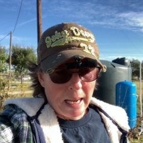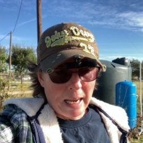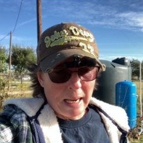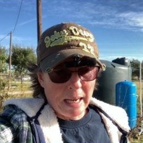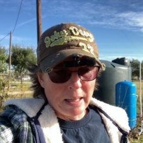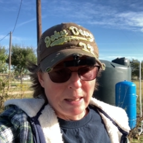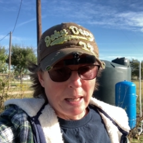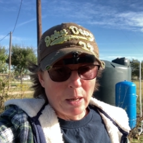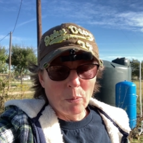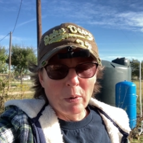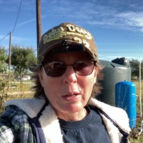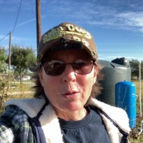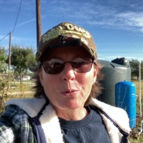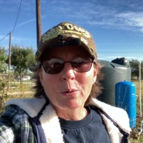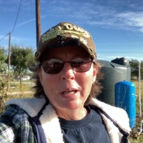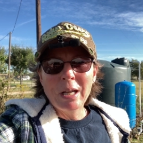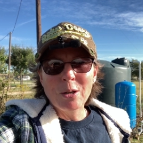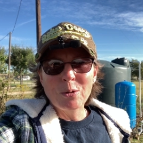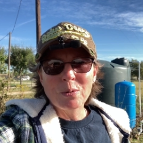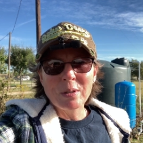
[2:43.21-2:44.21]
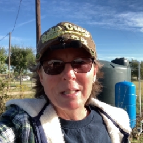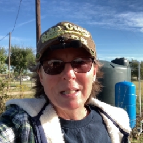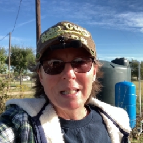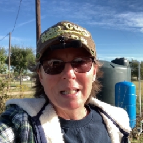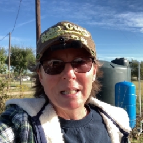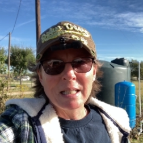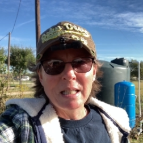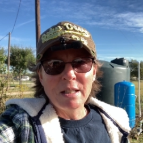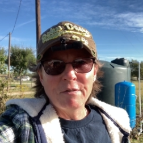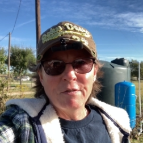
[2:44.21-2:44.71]
and they went
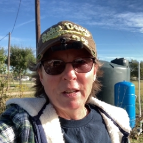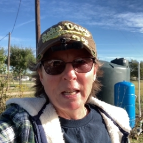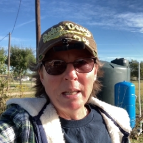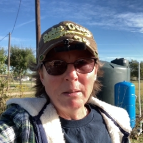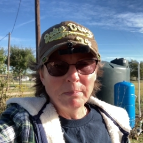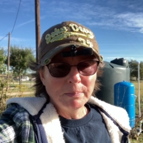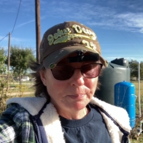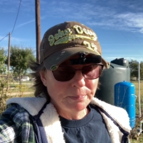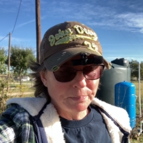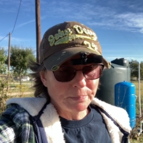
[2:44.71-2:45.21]
360 feet,